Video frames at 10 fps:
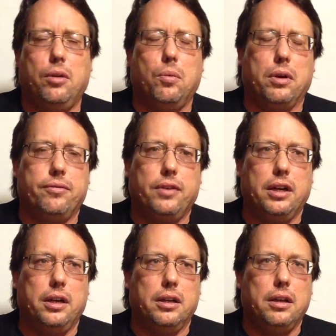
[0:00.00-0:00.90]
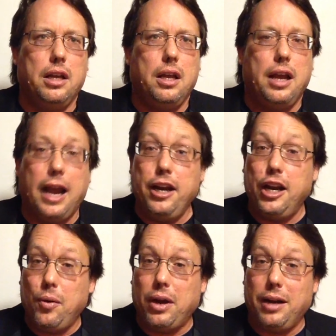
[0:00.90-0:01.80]
don't want to find it. And you
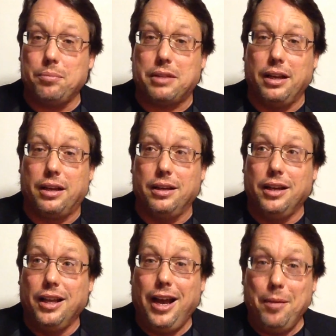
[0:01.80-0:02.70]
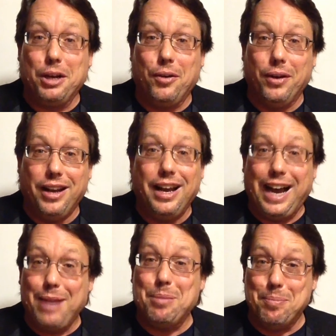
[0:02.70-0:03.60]
know what I'm thinking? I'm going,
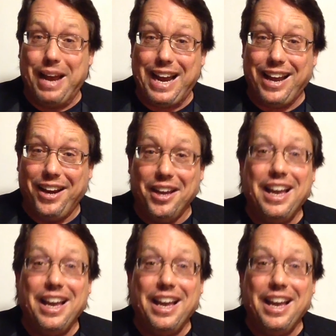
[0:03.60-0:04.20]
I'm a man.